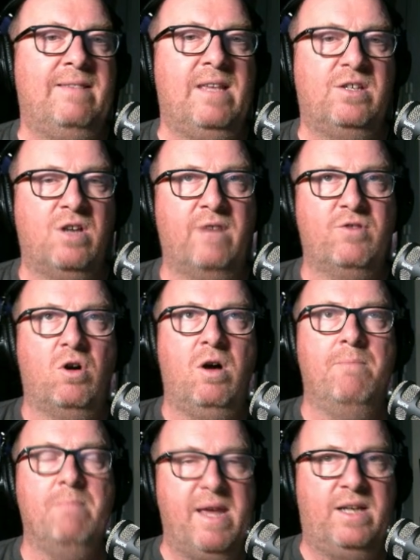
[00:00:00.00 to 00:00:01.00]
this I've got a
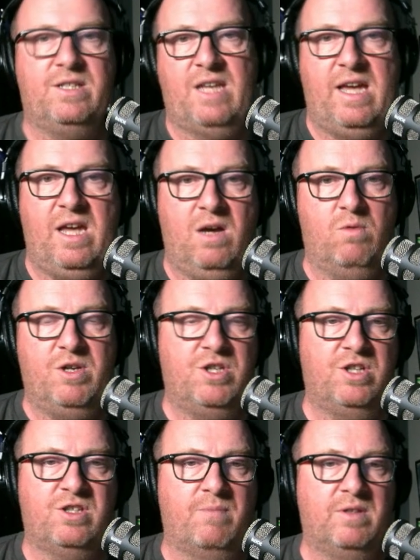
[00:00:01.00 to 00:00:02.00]
mix here, which
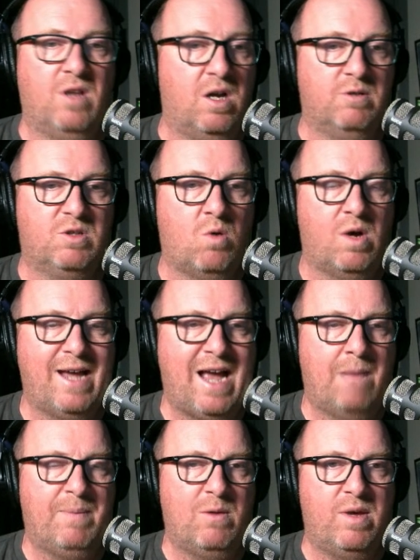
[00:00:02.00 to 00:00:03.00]
is something that I was quite
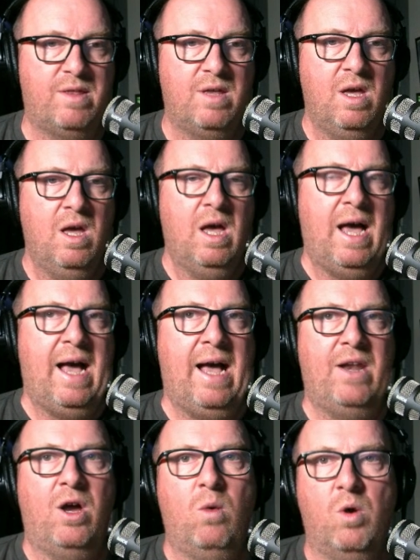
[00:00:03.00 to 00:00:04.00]
happy with,
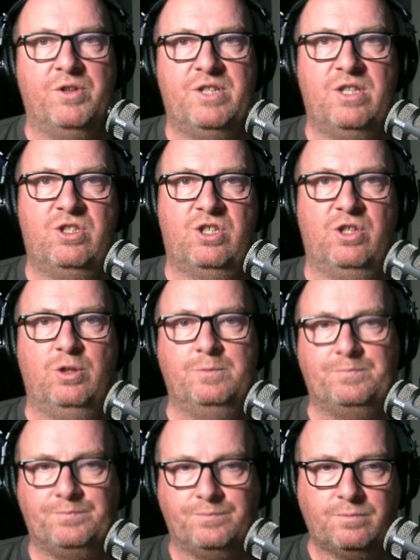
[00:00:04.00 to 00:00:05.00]
and I wanted to
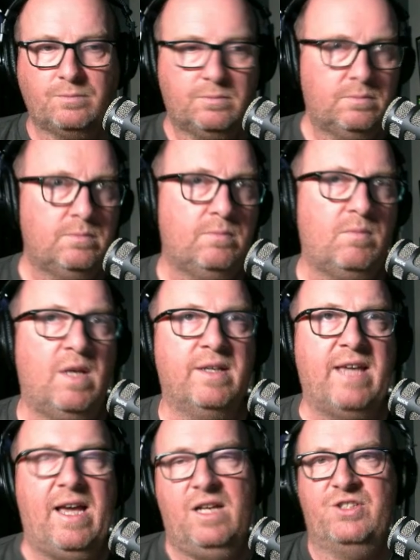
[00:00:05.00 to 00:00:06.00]

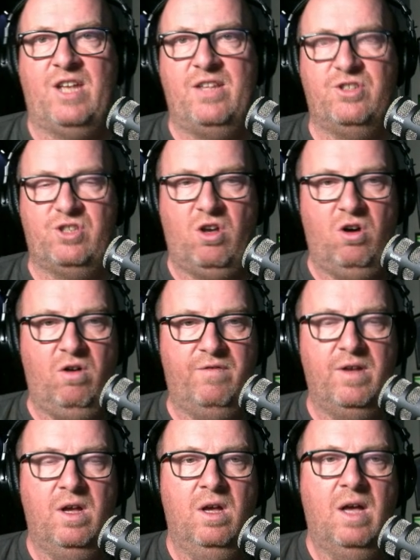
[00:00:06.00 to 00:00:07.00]
get a sense of
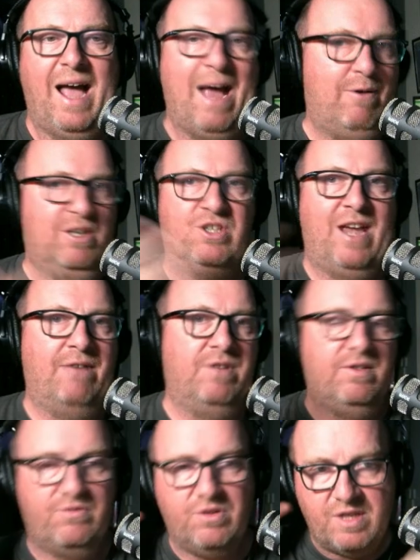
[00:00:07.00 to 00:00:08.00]
how it
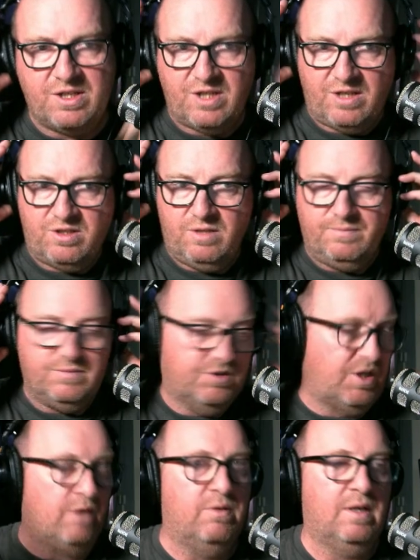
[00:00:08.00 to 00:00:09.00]
sounded through this system.
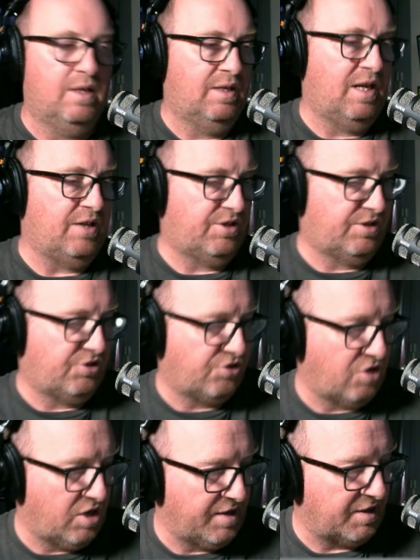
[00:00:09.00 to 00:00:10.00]
So let's
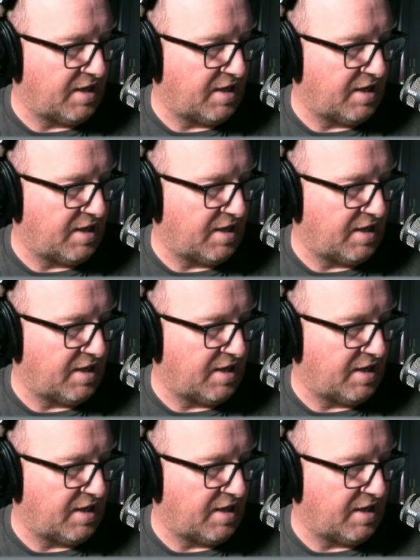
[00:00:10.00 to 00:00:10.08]
try this